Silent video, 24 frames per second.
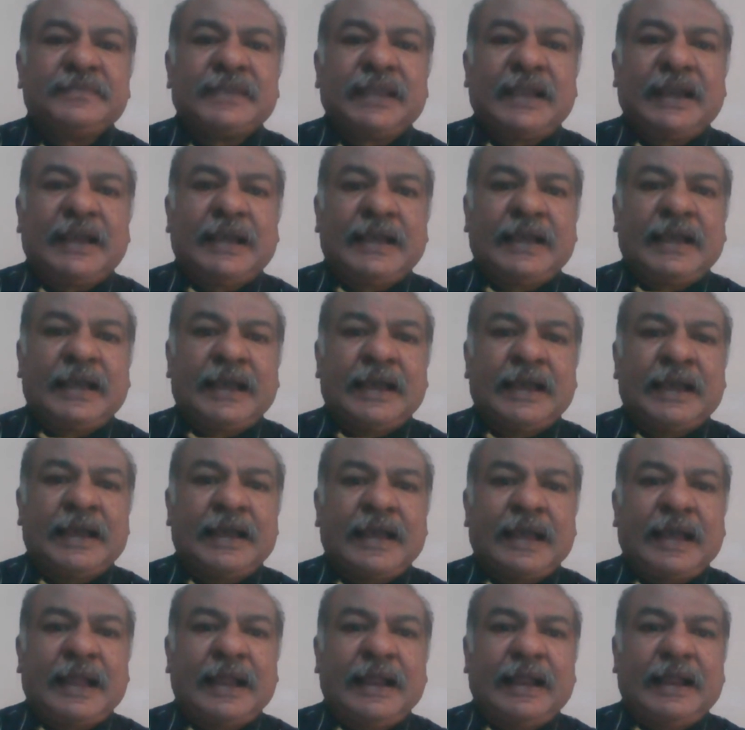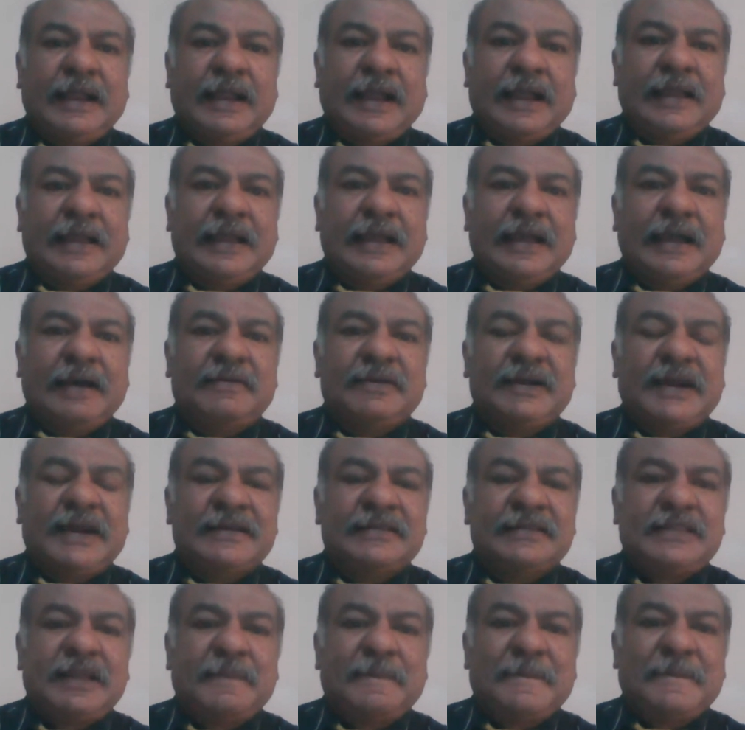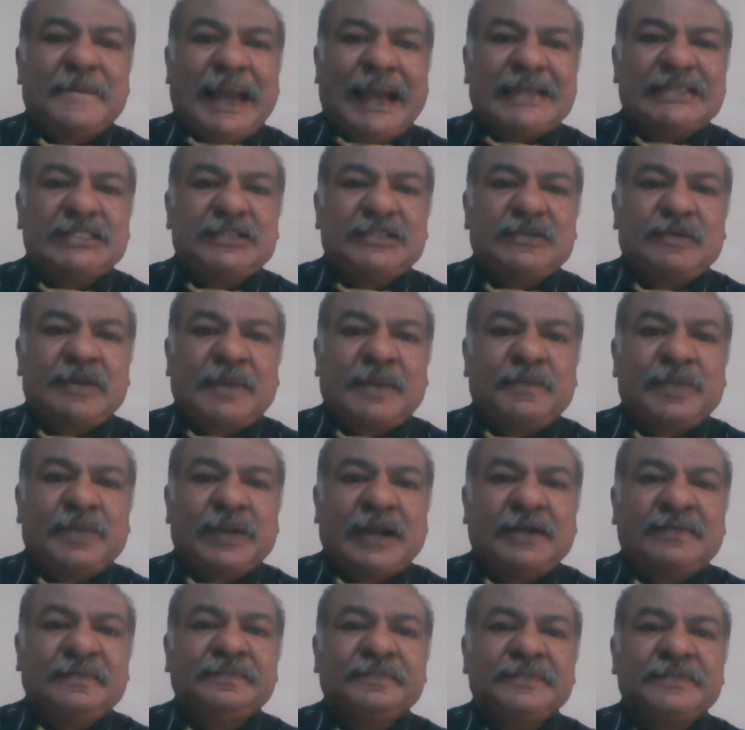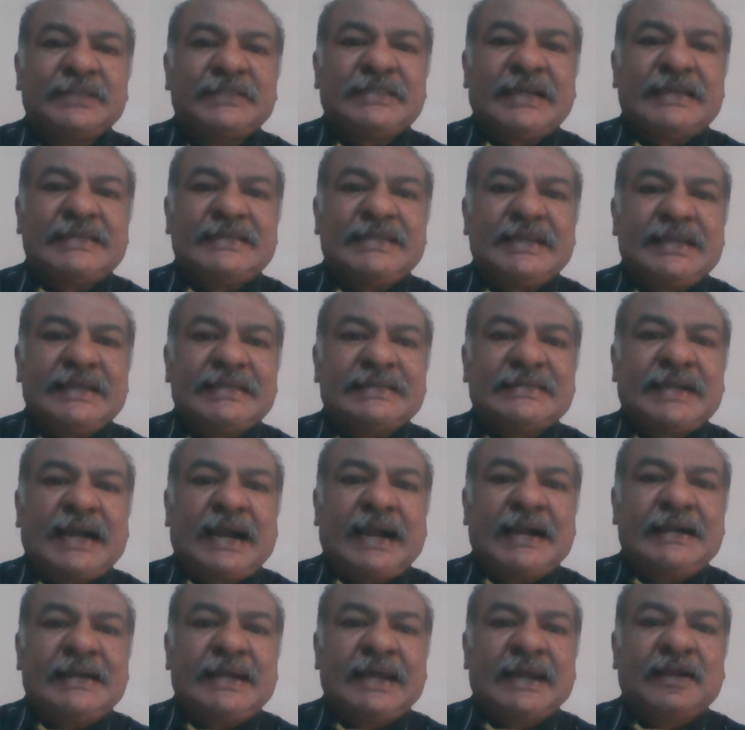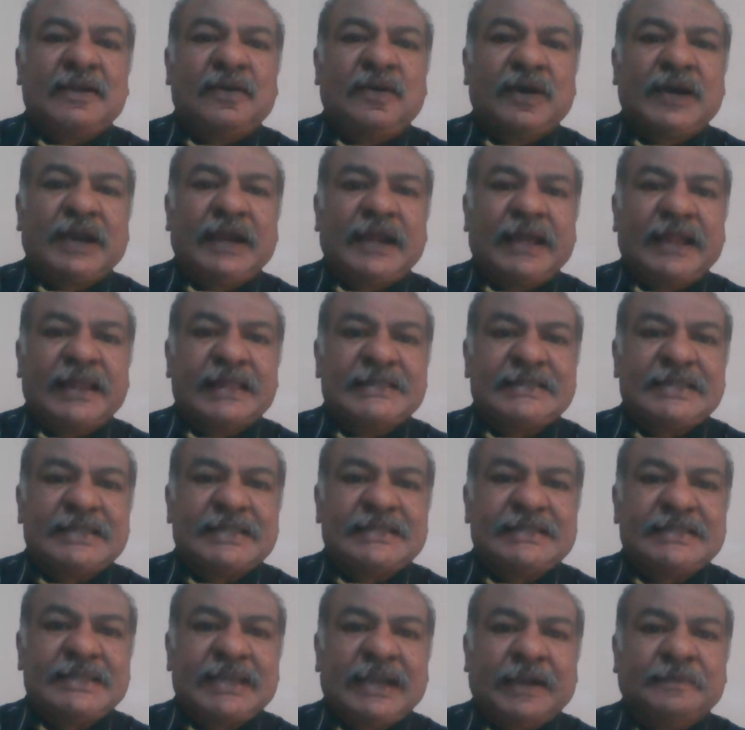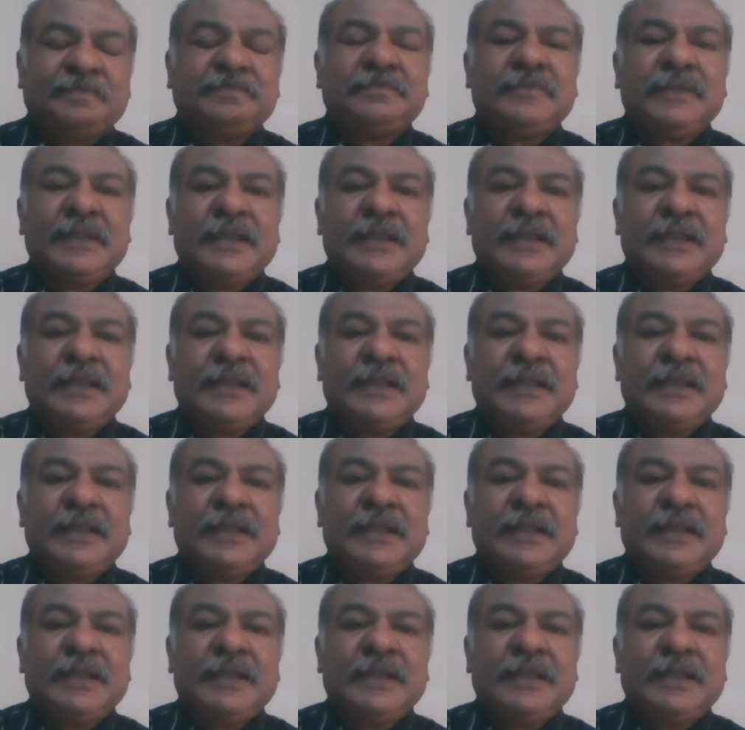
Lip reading: I have done the maximum number of surgeries under local anesthesia.